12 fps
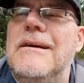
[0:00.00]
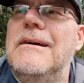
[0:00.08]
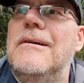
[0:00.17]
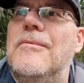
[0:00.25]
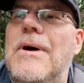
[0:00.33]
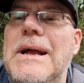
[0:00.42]

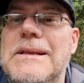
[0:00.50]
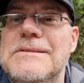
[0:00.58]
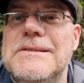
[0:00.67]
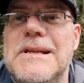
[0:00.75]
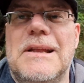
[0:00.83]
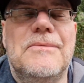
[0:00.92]
And why
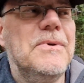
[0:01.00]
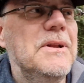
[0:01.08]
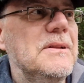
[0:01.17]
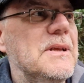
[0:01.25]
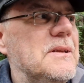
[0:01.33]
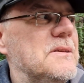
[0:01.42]
is that?
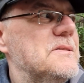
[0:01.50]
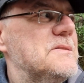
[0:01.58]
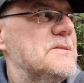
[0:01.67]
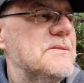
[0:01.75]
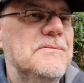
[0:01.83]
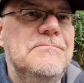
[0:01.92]
Well, that
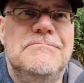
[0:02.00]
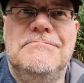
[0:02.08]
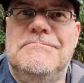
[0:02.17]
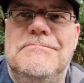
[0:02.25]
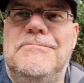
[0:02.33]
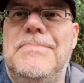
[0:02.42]
is
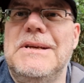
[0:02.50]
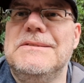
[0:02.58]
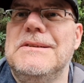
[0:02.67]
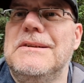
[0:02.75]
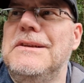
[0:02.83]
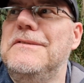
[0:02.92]

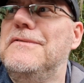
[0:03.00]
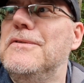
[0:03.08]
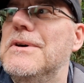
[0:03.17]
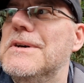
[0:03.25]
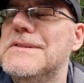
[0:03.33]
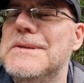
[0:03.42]
basically
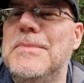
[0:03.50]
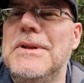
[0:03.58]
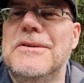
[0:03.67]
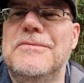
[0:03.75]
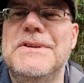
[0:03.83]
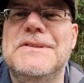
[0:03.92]
for a
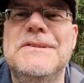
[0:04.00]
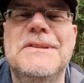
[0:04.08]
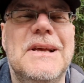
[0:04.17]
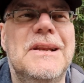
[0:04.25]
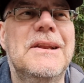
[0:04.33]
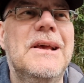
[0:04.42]
similar reason
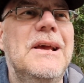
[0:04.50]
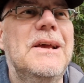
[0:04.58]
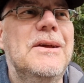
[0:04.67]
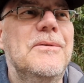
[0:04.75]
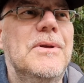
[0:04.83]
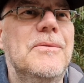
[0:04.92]
than
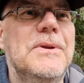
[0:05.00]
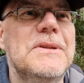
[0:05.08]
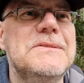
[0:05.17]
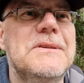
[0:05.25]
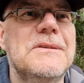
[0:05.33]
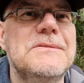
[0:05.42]
when we
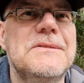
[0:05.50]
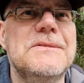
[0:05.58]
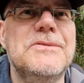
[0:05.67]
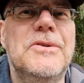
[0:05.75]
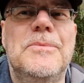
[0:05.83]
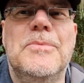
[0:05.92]
discussed the
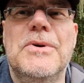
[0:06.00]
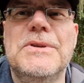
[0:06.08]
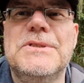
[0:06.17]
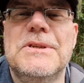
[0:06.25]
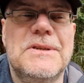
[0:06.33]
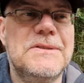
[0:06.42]
soil
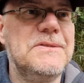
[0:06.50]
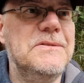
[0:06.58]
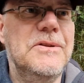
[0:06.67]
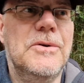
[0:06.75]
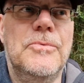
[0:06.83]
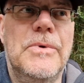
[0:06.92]
moisture. There's
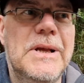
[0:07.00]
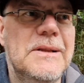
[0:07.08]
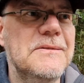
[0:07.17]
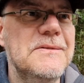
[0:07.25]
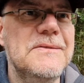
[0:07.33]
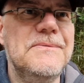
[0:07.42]
no
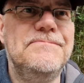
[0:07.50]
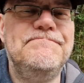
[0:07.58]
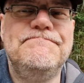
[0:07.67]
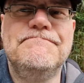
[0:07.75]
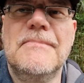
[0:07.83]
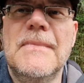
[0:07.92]
wind.
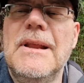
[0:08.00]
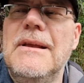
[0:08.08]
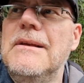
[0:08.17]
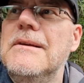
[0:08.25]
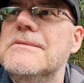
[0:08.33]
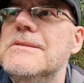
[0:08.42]

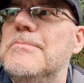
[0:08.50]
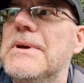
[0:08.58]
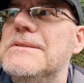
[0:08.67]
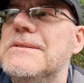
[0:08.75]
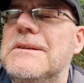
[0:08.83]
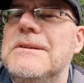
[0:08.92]
So
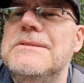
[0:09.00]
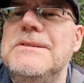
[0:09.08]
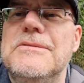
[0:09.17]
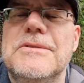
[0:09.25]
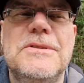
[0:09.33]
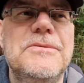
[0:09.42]
basically
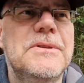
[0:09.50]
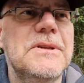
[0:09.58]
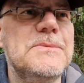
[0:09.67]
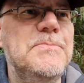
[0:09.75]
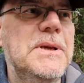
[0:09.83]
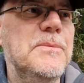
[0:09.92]
CO2
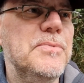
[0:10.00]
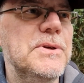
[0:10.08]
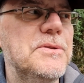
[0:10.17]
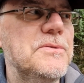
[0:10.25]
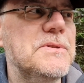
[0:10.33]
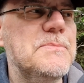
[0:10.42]
that's being
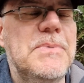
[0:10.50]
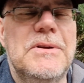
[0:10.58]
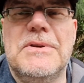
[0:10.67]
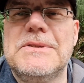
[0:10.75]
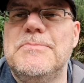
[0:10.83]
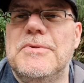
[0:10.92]
produced by
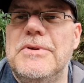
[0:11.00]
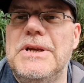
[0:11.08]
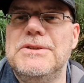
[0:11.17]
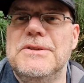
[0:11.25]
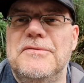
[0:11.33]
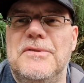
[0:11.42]

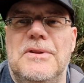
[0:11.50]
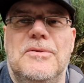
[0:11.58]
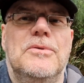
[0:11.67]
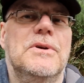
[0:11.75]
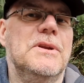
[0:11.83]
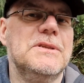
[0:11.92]
respiration of all the
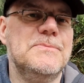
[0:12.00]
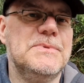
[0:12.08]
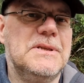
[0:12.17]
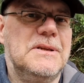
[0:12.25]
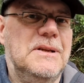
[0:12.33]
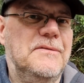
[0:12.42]

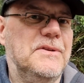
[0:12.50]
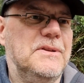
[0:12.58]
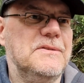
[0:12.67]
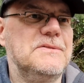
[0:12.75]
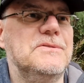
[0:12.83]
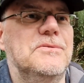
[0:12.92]
organisms that live in
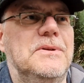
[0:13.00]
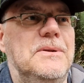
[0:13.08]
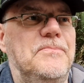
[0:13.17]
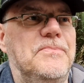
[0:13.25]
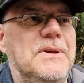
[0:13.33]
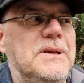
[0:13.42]
the
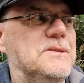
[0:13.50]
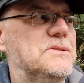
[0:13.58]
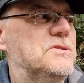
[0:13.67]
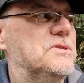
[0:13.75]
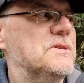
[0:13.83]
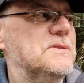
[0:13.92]
soil
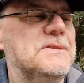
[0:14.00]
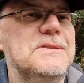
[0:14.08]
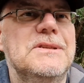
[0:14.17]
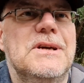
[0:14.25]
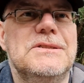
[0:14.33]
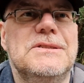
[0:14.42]
is just
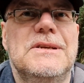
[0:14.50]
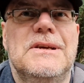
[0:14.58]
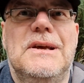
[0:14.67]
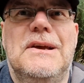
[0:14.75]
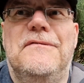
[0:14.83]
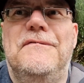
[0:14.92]
not
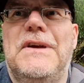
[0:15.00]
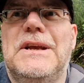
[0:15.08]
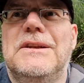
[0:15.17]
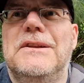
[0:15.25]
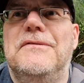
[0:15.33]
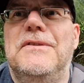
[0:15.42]

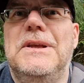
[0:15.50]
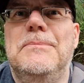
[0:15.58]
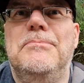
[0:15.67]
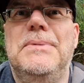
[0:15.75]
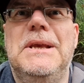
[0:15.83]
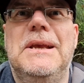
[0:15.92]
effectively
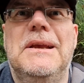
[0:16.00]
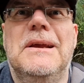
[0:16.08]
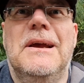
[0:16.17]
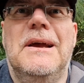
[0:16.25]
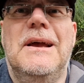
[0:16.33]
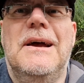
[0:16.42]

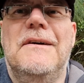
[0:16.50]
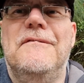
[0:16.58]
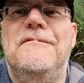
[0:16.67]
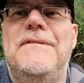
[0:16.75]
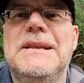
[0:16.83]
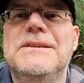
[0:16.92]
being
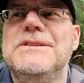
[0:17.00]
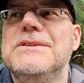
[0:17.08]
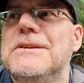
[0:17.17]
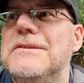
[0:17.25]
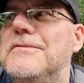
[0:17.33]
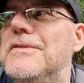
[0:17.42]

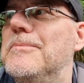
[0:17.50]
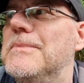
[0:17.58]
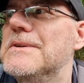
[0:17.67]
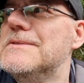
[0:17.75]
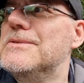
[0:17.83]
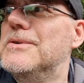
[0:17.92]
vented from
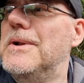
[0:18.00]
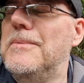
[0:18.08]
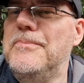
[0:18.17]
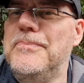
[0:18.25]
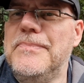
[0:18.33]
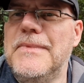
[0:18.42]
the soil,
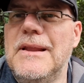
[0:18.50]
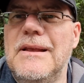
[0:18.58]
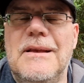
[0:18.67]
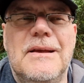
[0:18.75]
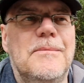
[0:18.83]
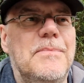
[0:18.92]

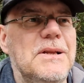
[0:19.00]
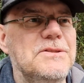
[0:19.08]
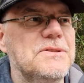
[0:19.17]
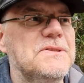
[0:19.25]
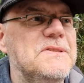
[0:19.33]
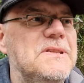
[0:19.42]
but it
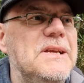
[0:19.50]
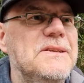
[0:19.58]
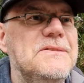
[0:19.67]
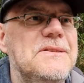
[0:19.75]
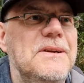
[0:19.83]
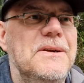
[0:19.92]
just
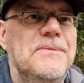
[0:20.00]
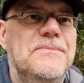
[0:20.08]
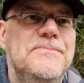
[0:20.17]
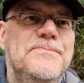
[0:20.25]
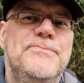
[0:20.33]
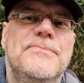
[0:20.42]
stays there
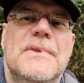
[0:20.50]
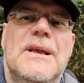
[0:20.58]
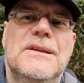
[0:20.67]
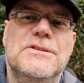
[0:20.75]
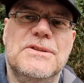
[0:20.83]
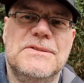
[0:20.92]

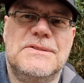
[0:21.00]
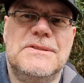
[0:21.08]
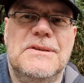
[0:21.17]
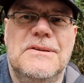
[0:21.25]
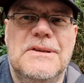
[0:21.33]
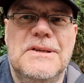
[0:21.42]
and
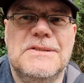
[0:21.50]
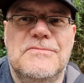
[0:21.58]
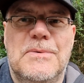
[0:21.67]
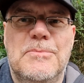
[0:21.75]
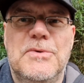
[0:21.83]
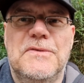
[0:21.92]
just is
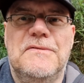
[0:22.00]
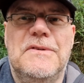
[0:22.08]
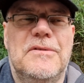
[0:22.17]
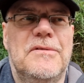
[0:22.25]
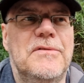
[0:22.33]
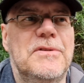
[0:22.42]
removed
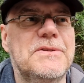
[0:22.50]
very, very